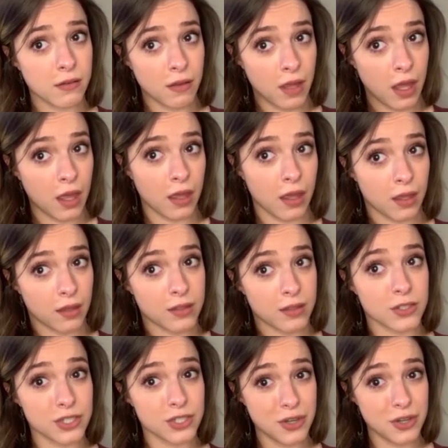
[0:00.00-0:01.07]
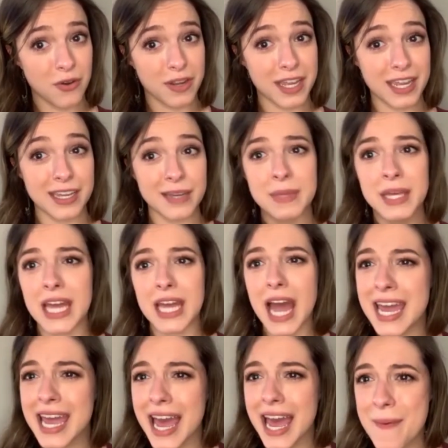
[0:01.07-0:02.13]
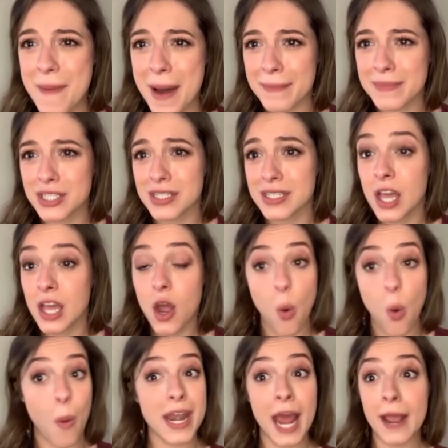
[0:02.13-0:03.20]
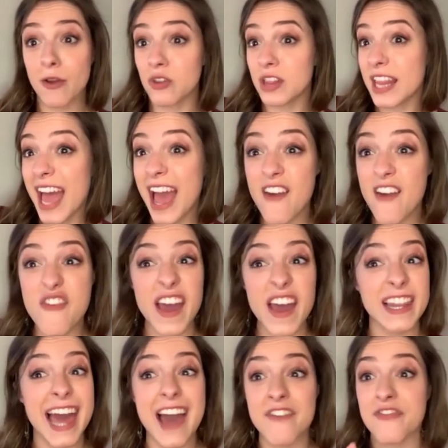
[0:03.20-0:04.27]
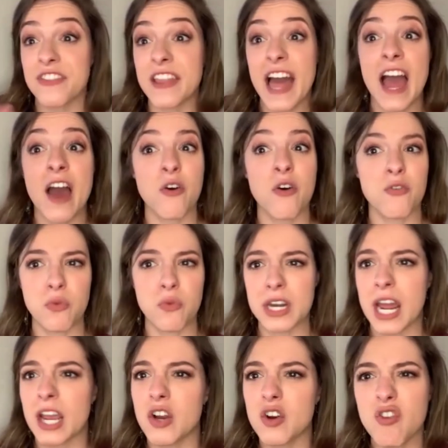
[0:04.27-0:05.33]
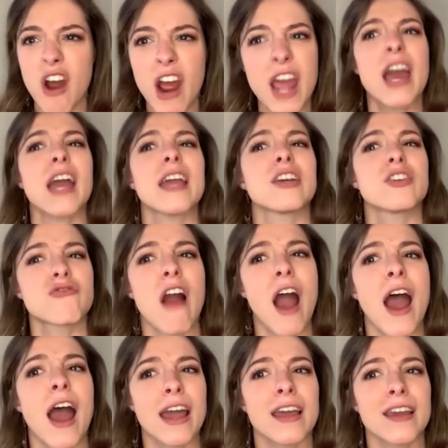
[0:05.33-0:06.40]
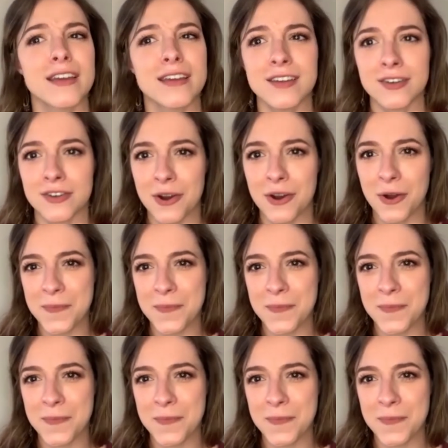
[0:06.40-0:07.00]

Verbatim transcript: Hey, is she okay? I'm like, I am. I'm just, when I laugh, I laugh loud. When I cry, I cry. You know?